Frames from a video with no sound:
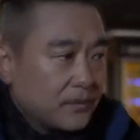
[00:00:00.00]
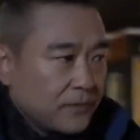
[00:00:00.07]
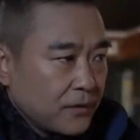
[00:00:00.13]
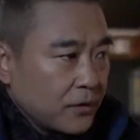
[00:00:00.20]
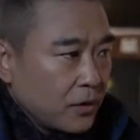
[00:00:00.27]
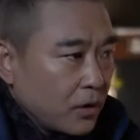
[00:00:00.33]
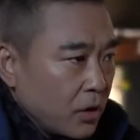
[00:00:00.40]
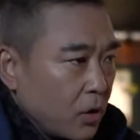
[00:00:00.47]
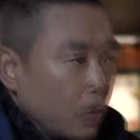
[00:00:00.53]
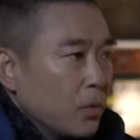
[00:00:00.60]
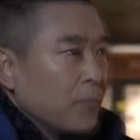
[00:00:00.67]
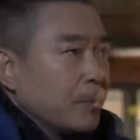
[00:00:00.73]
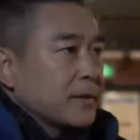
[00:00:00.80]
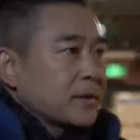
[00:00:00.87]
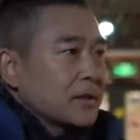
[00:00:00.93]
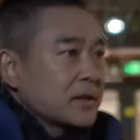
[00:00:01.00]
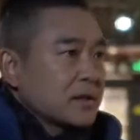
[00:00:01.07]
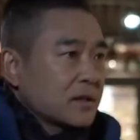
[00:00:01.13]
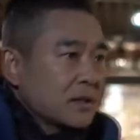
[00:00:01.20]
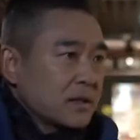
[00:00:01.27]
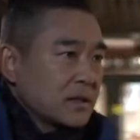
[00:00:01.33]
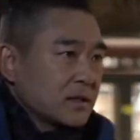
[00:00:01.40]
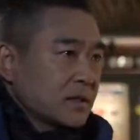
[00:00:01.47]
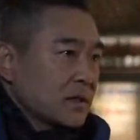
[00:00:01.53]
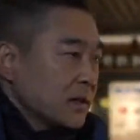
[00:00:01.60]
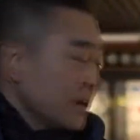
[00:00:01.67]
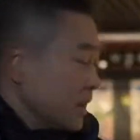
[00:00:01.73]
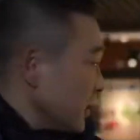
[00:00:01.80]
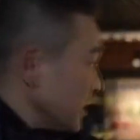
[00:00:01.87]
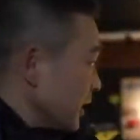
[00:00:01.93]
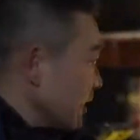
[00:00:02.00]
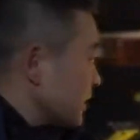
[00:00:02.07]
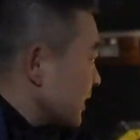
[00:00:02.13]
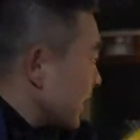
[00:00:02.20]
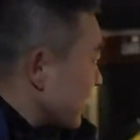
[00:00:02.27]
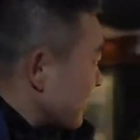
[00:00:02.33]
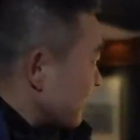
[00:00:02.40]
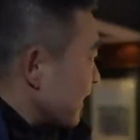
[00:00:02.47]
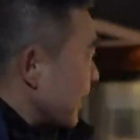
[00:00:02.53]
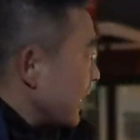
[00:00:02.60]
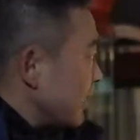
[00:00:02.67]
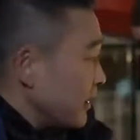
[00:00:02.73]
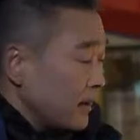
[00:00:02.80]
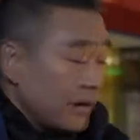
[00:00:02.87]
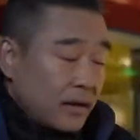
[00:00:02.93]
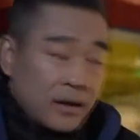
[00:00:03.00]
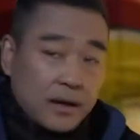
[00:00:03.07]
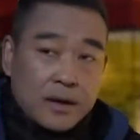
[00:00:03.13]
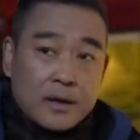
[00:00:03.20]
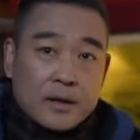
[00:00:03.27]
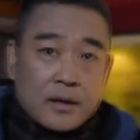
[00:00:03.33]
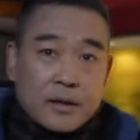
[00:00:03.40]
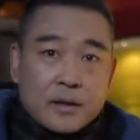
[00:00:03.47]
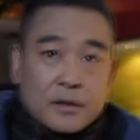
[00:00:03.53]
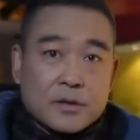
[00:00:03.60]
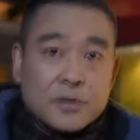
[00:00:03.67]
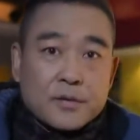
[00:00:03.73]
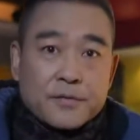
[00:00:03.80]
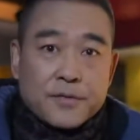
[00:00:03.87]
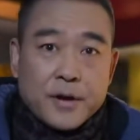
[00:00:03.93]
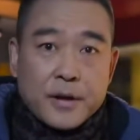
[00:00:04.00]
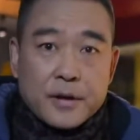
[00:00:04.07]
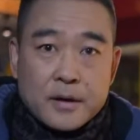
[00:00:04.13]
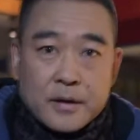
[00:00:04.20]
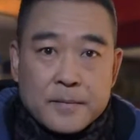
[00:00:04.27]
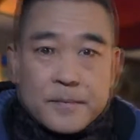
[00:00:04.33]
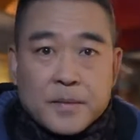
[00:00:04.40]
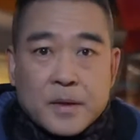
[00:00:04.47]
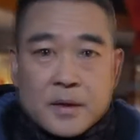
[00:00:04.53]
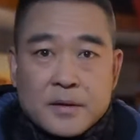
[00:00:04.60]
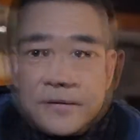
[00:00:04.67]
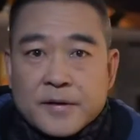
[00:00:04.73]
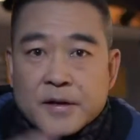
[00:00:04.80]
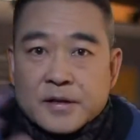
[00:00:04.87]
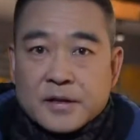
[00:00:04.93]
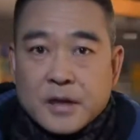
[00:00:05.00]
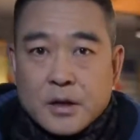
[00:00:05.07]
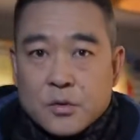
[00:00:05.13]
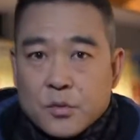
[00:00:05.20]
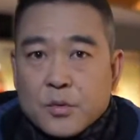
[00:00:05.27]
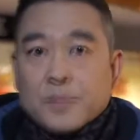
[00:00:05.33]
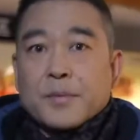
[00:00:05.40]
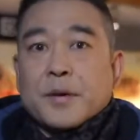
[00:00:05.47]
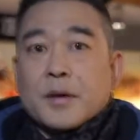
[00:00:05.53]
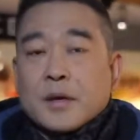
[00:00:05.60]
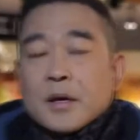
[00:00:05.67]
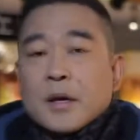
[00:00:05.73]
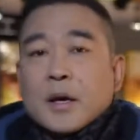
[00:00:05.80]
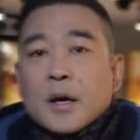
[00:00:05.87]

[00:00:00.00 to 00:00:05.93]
for all businesses, it's like that. And to the front, the facade will be